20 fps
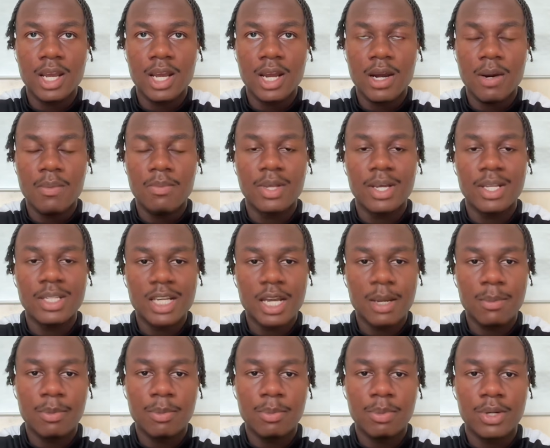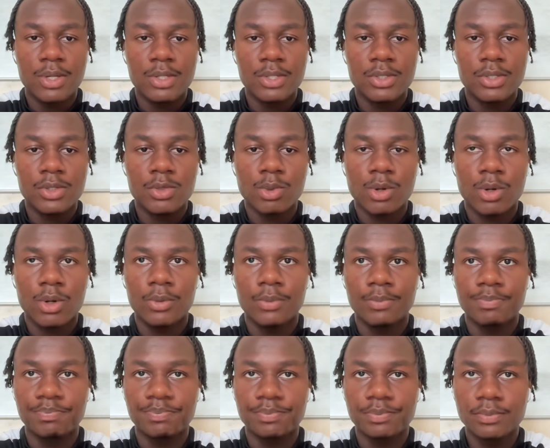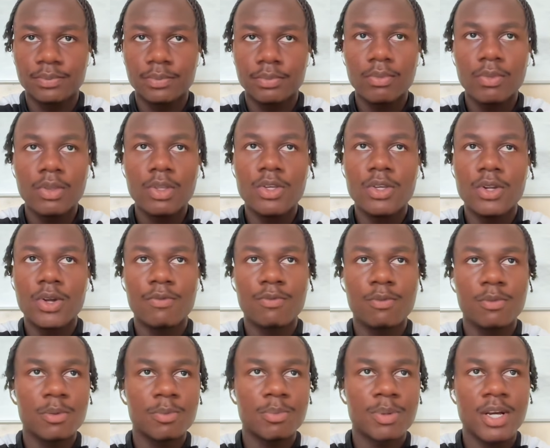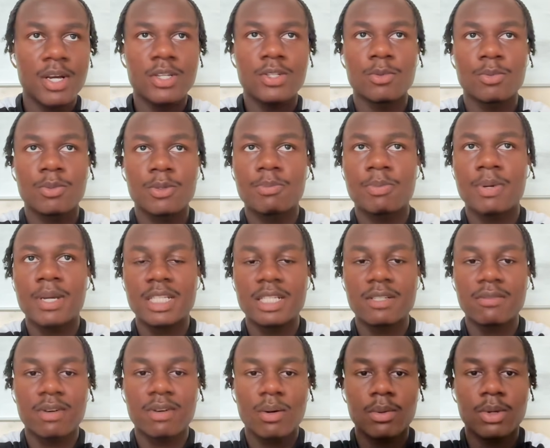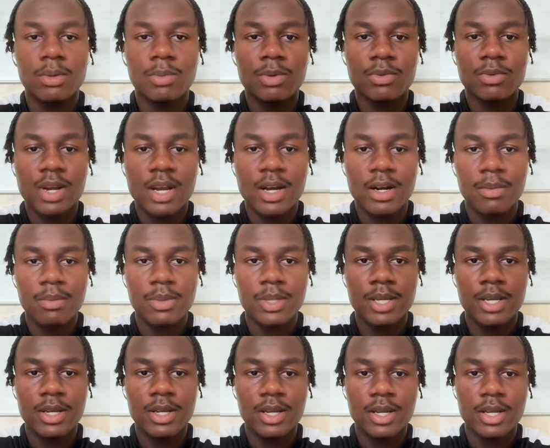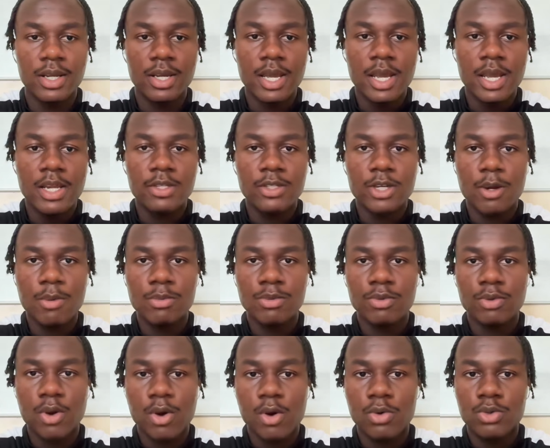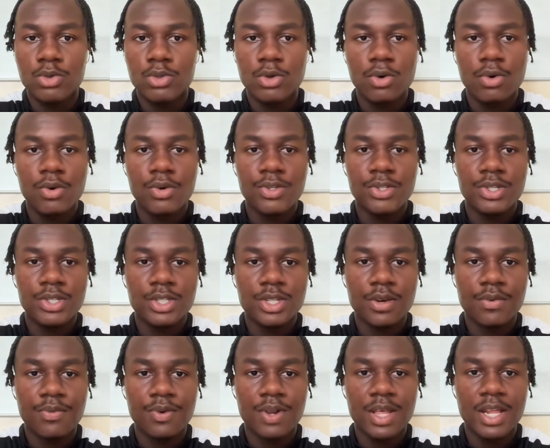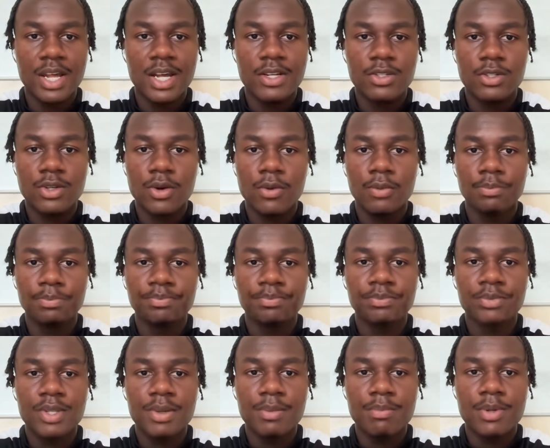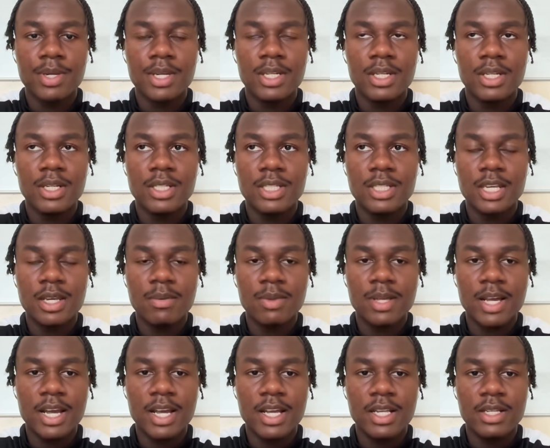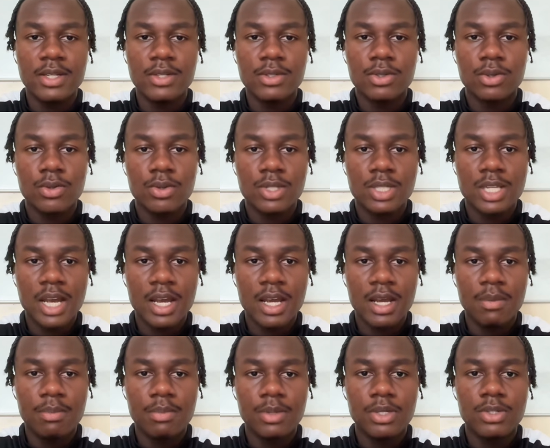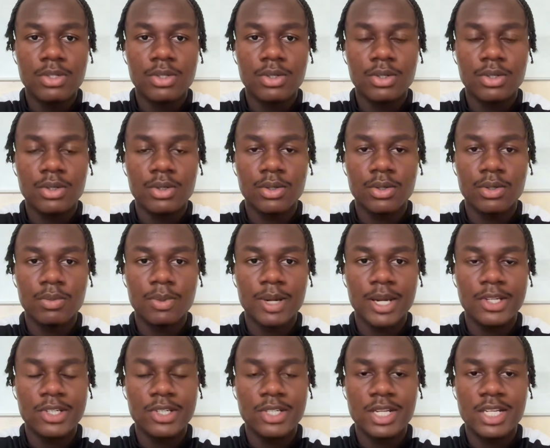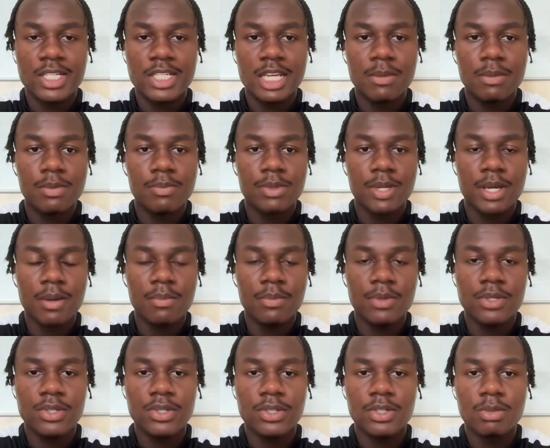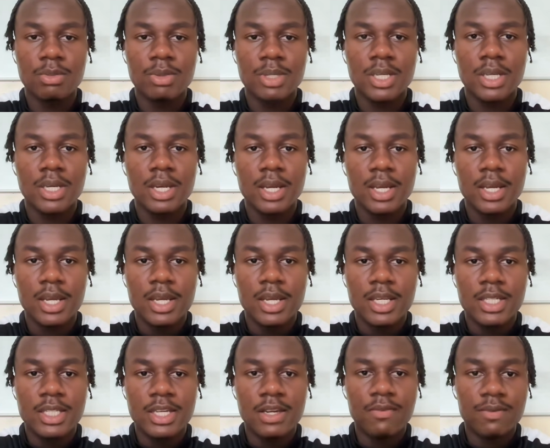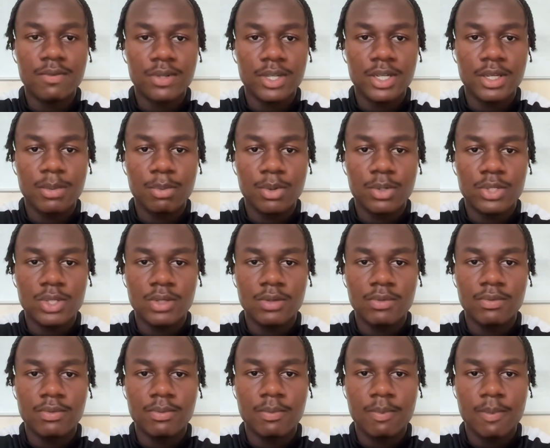I'm that type of person as well. You know, from a personal perspective, I want to be right up there in terms of goal scorers and stuff like that. So being in a team that suits that ambition, that matches that same ambition as me, is definitely positive.